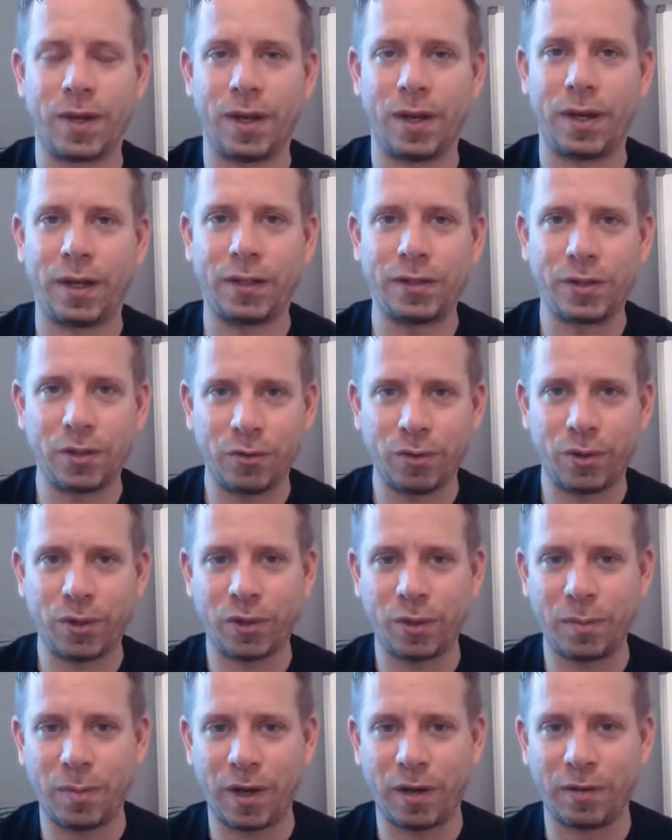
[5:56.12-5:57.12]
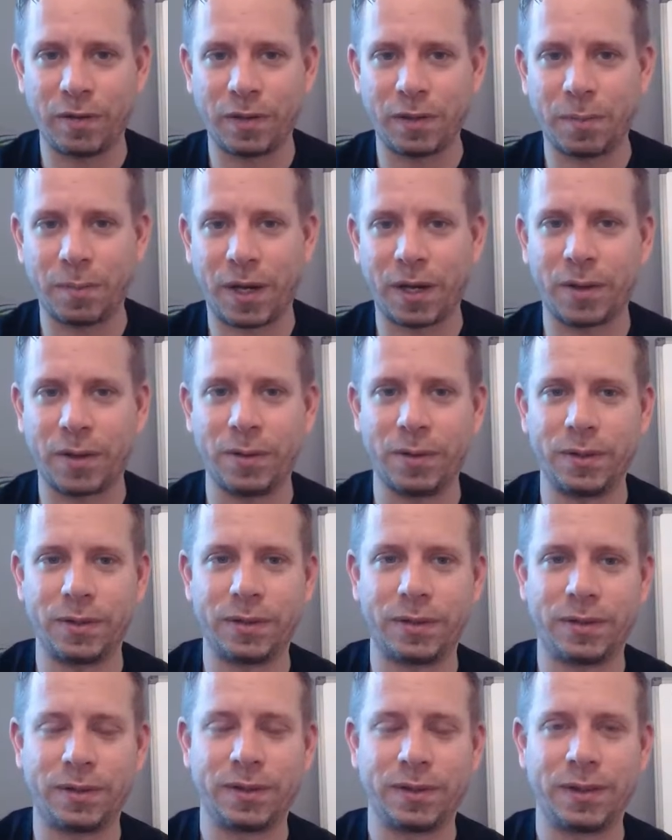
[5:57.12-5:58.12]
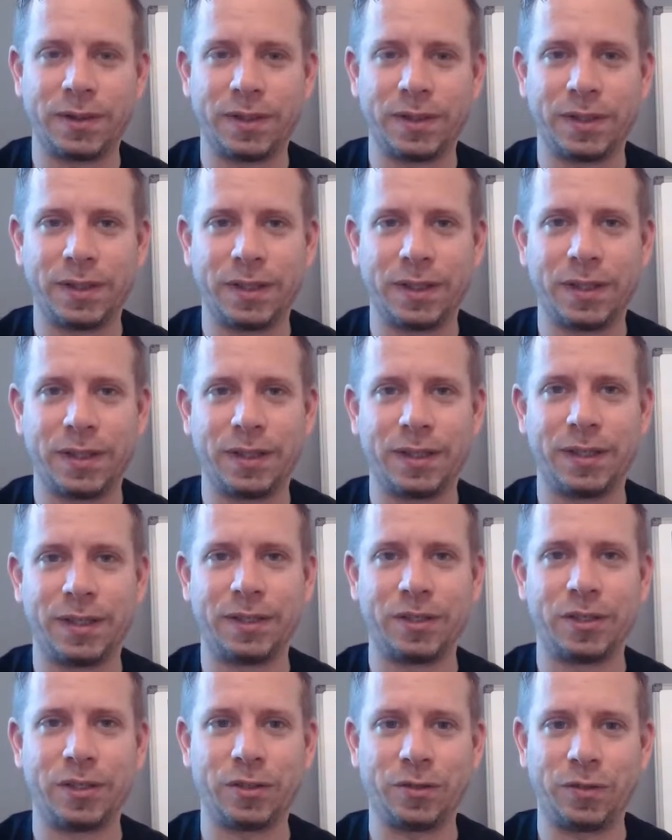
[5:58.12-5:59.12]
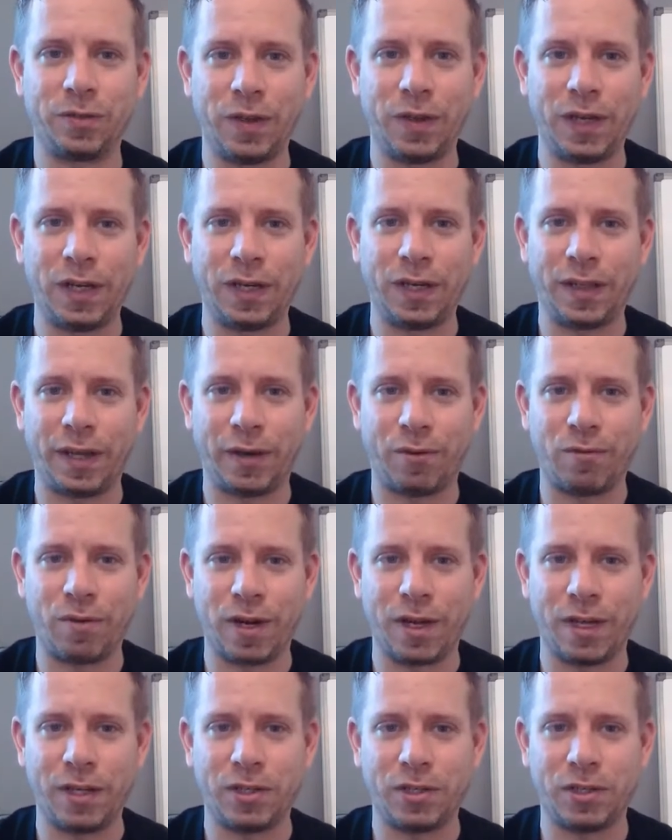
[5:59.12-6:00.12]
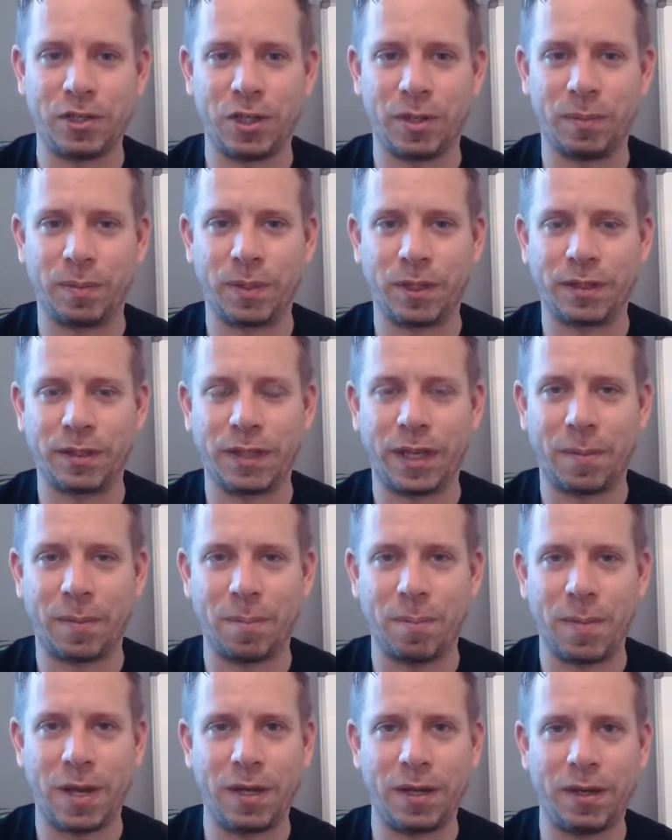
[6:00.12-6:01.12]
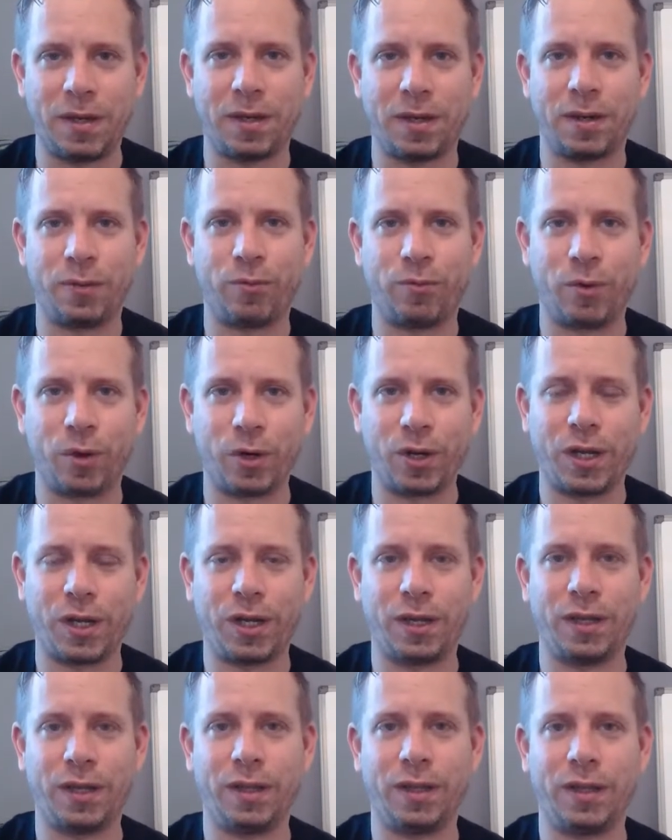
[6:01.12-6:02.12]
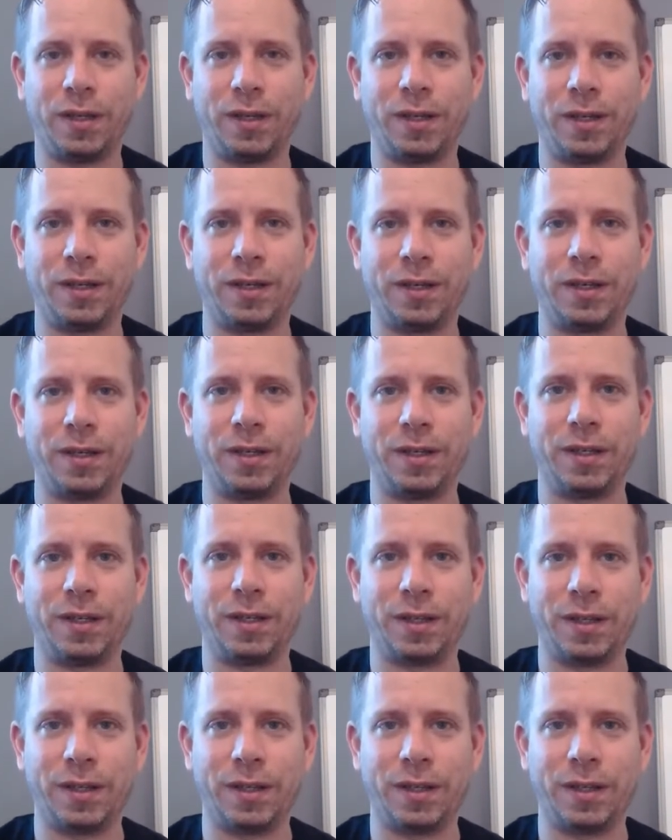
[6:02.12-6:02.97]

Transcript: And as you rock the pelvis backwards, just feeling that relationship, does that make rocking does